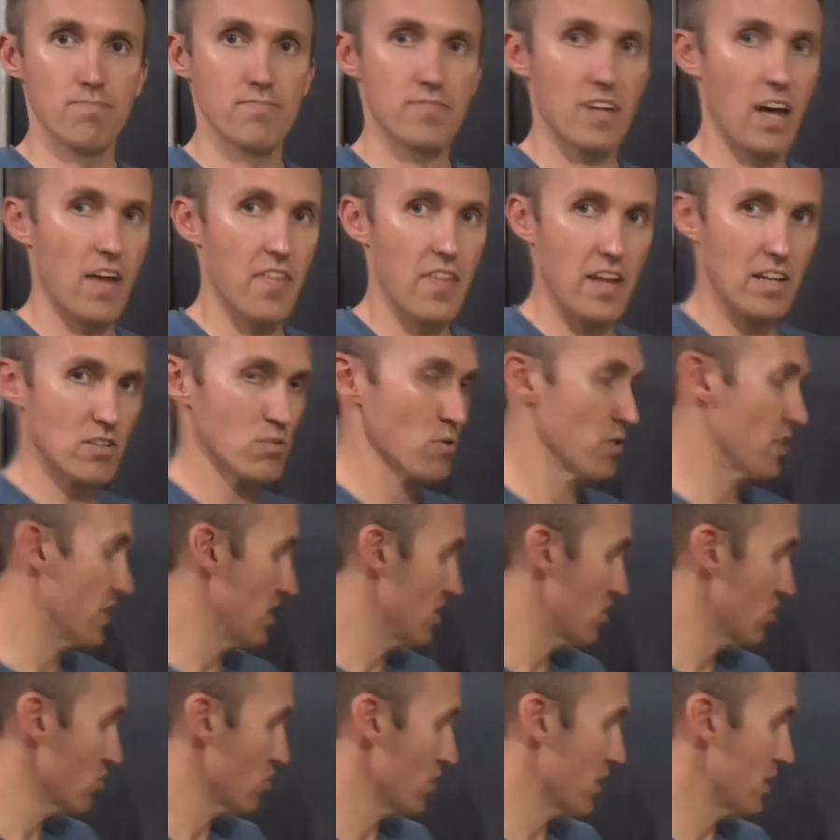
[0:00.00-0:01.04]
And that's what
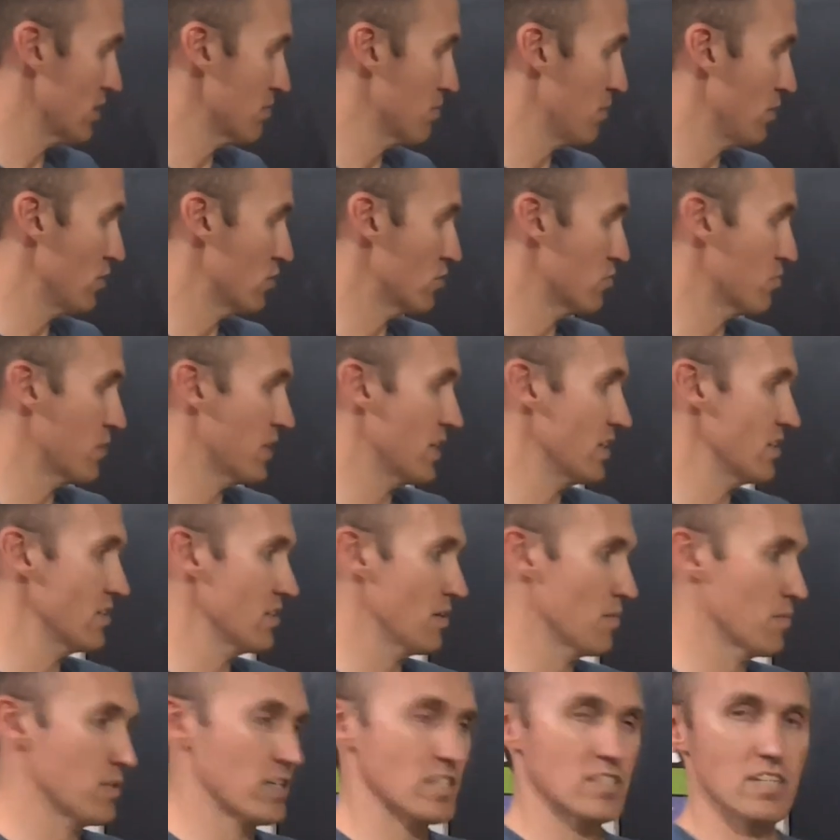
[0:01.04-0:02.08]
this transpose means.
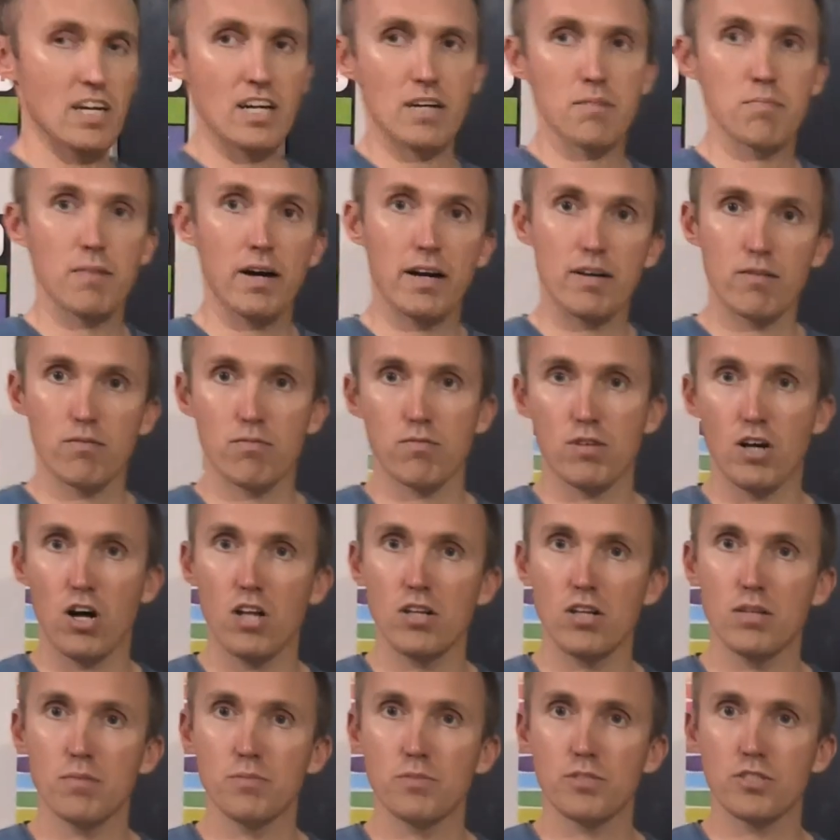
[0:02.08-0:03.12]
I'm going to take my
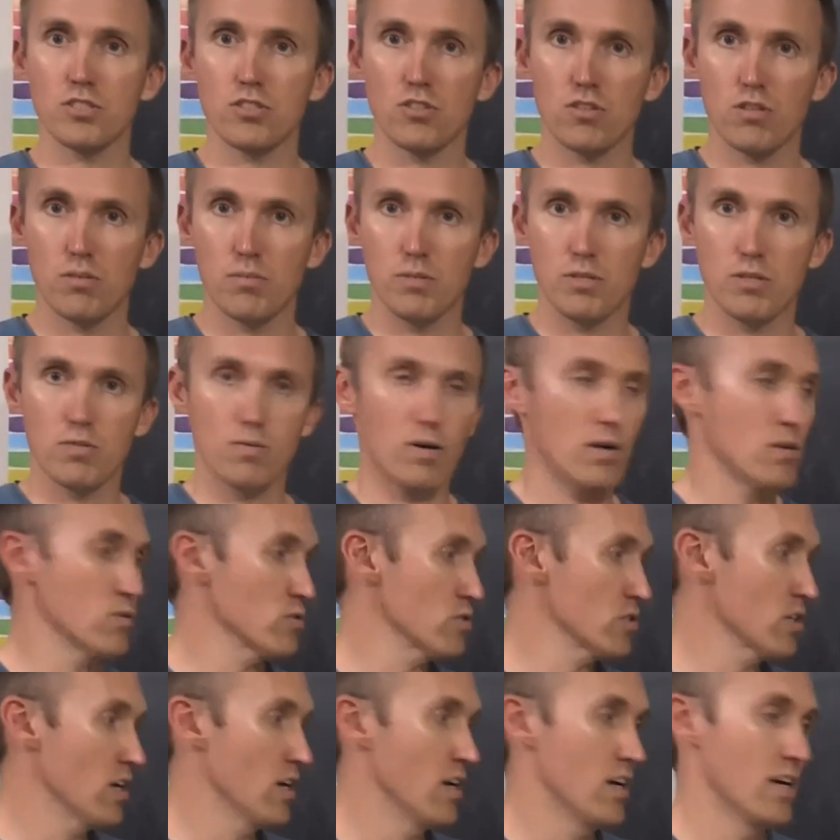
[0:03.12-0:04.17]
columns and turn them into
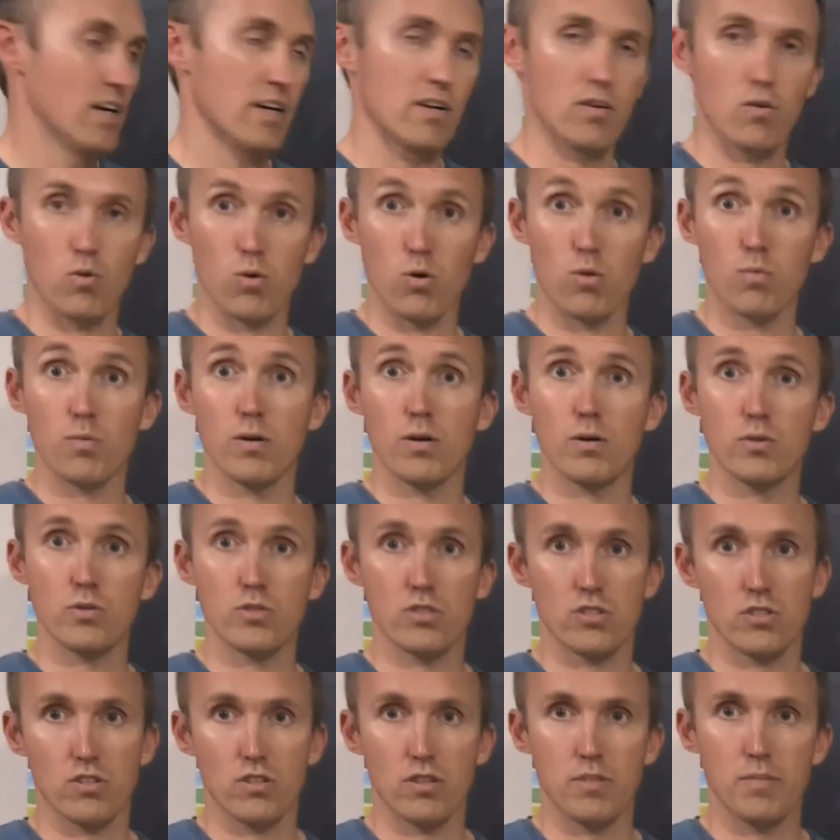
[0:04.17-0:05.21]
rows, or rows and
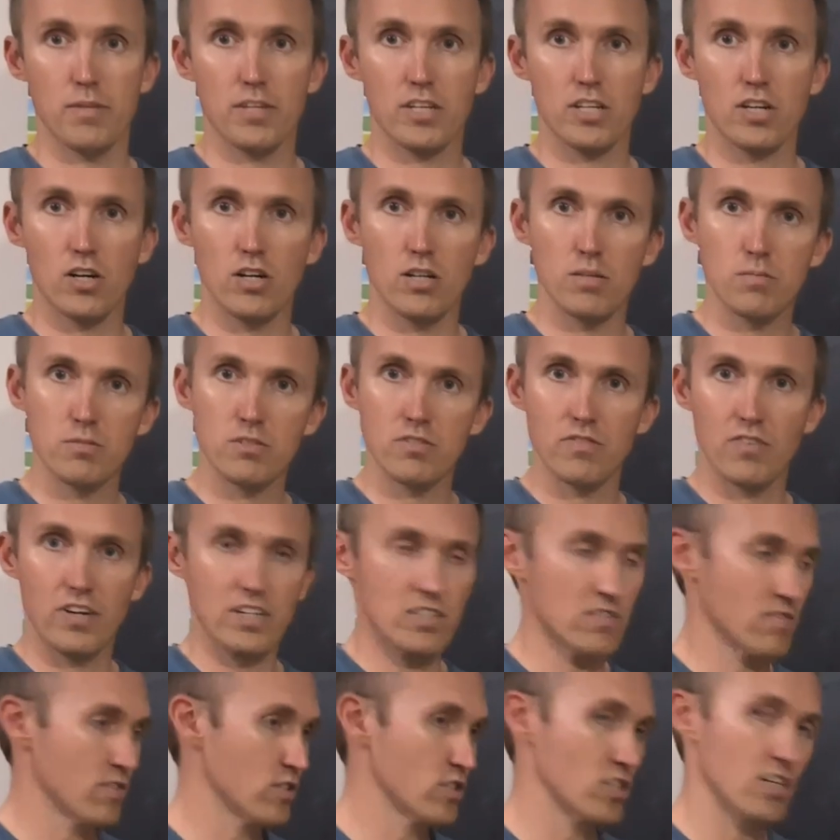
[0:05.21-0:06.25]
turn them into columns,
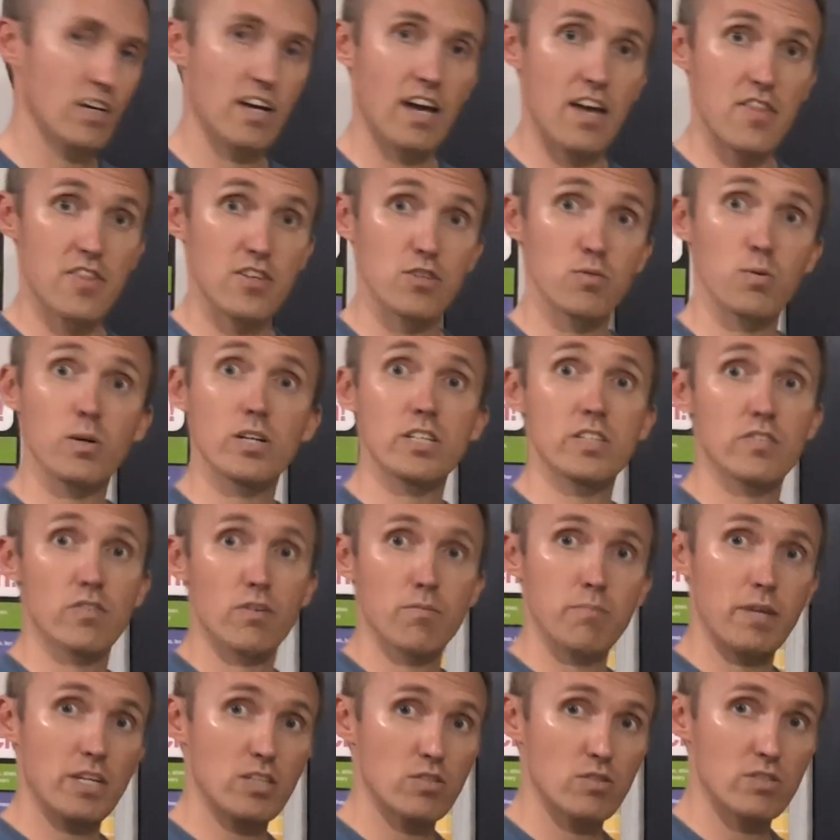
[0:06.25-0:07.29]
vice versa. And this works for
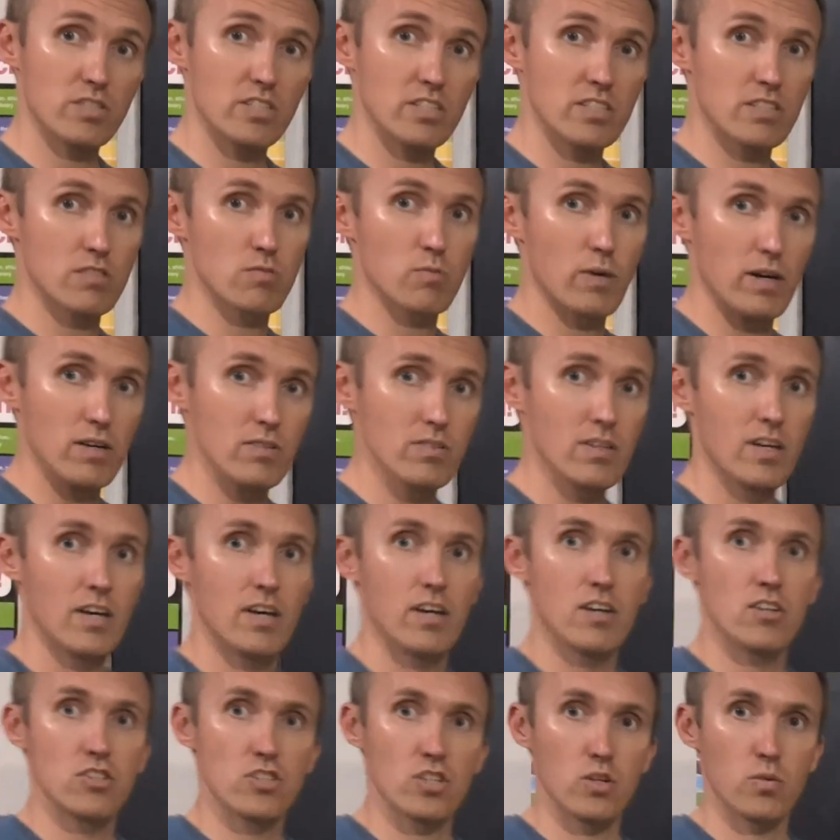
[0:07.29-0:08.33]
matrices as well.
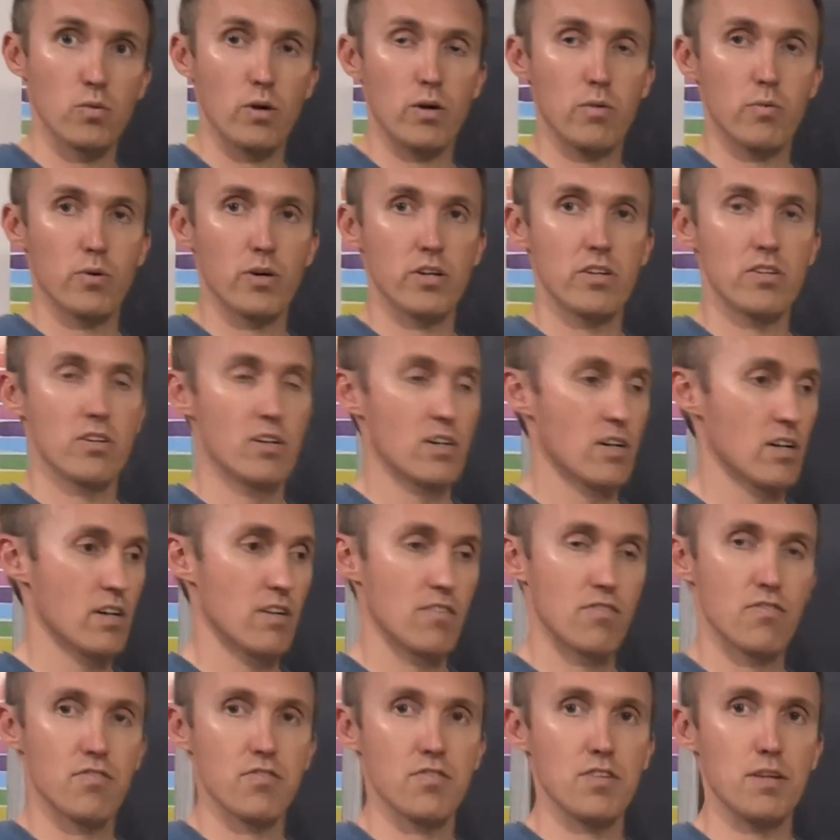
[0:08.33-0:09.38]
So we would
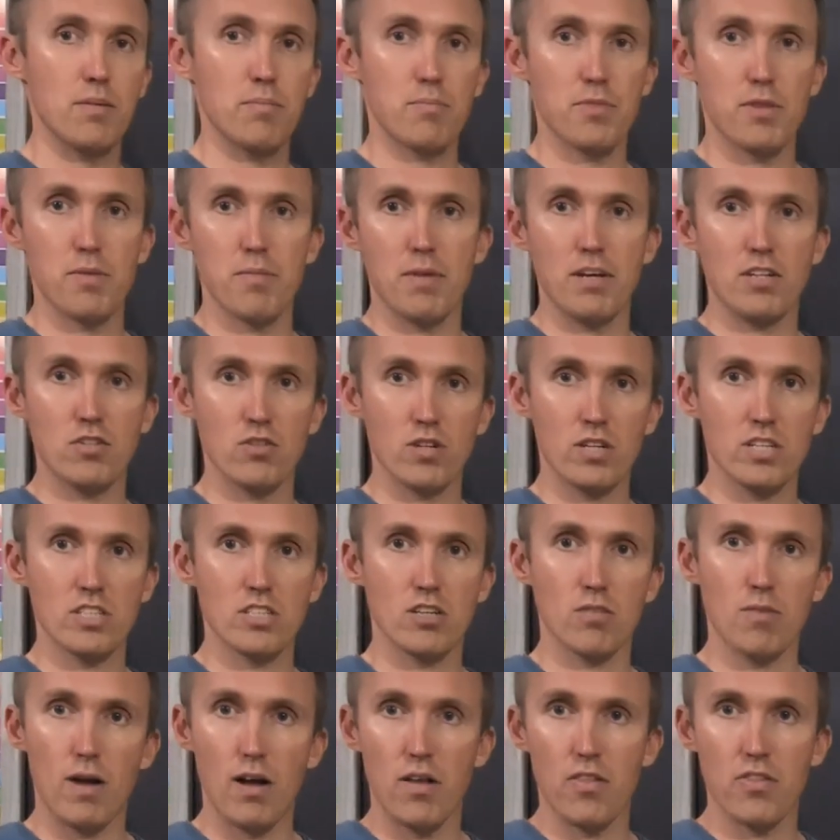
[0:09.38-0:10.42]
flip the matrix
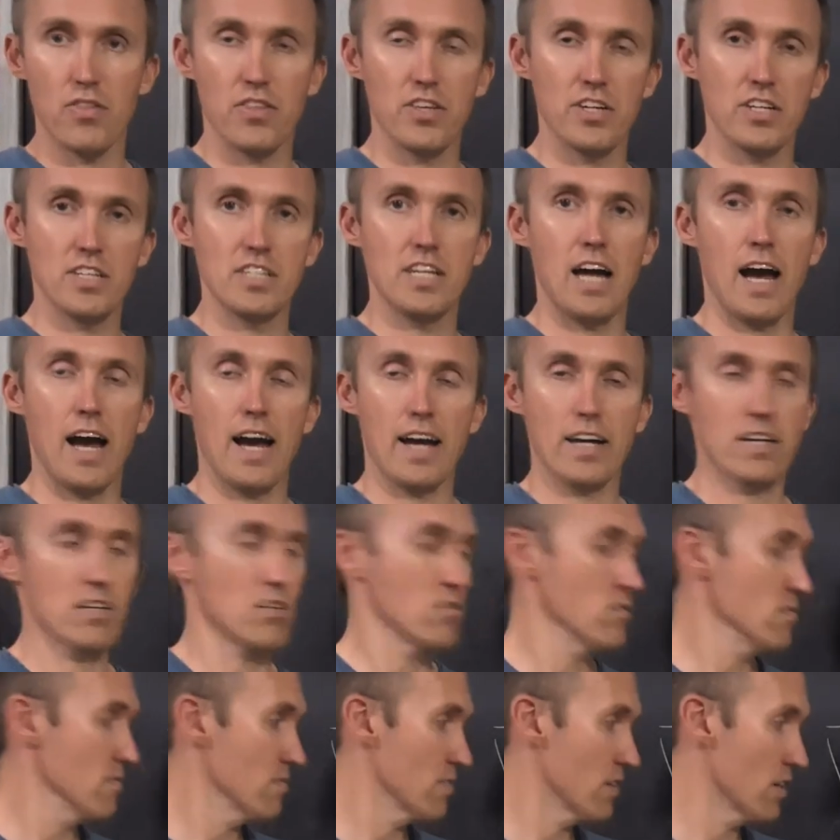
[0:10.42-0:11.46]
around the
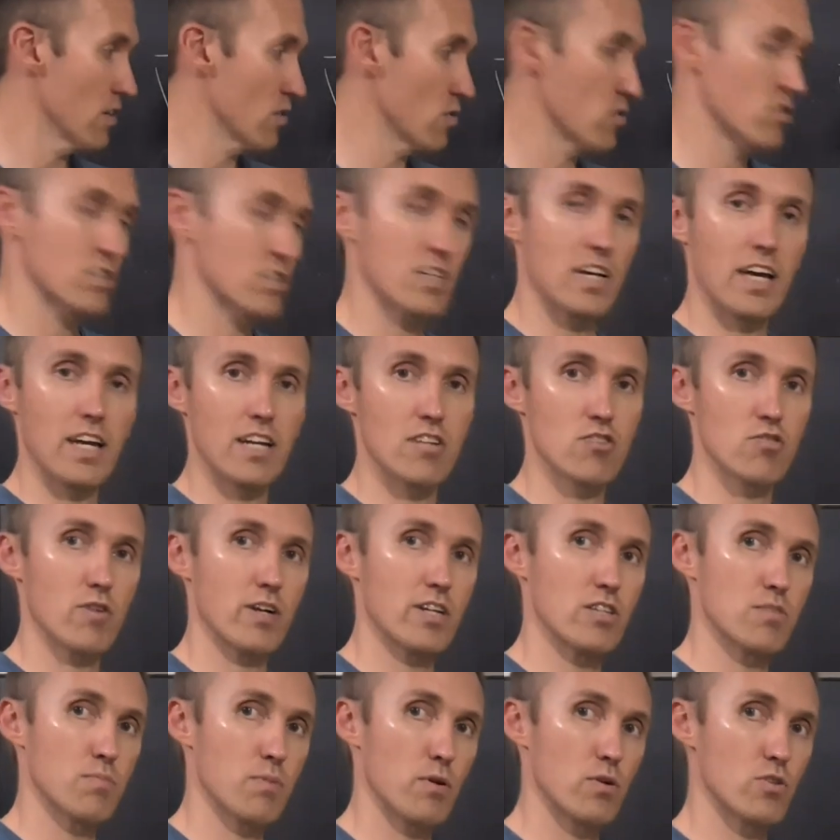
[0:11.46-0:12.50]
diagonal in order to get a
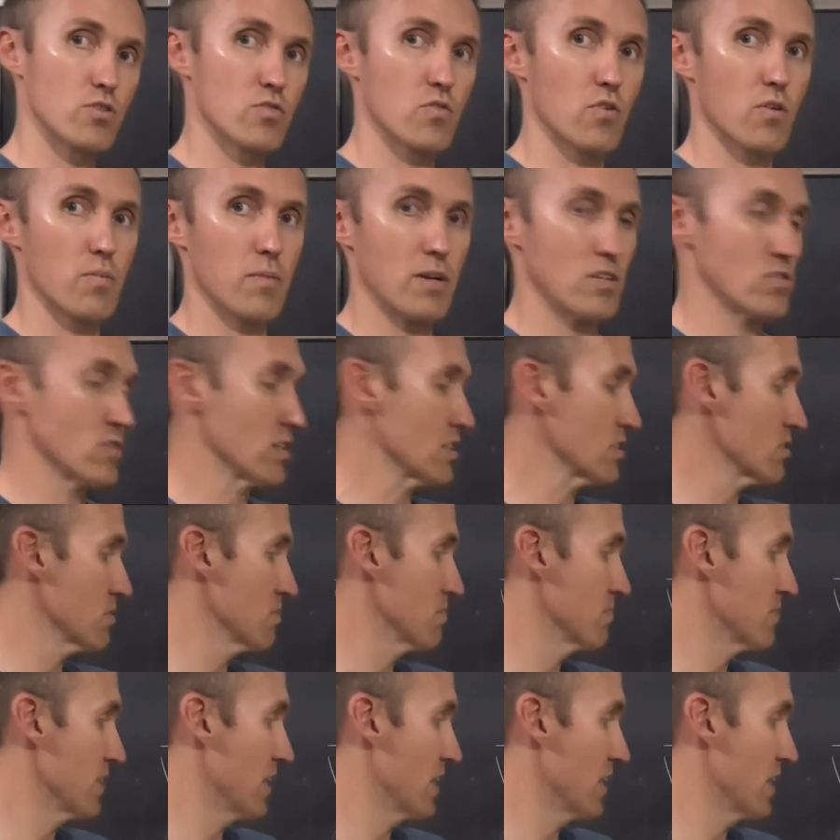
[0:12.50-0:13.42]
transpose for a matrix.